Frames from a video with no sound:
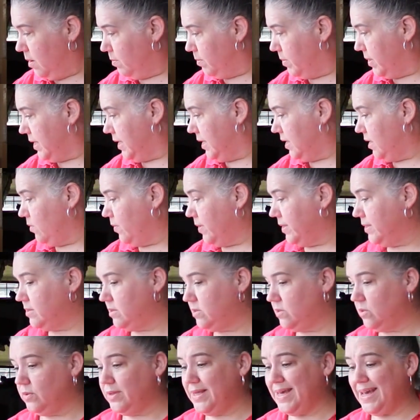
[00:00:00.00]
But anyway,
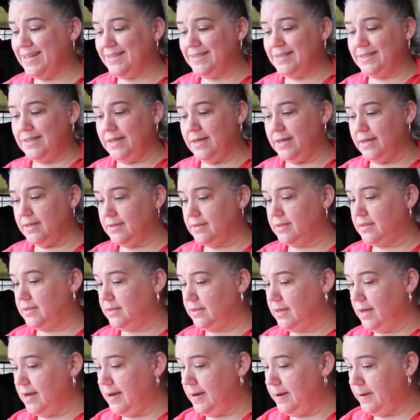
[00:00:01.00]
so that's it.
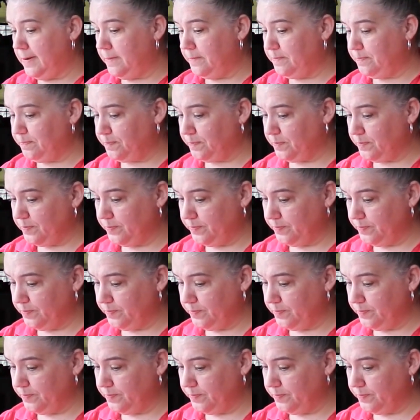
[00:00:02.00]
Um,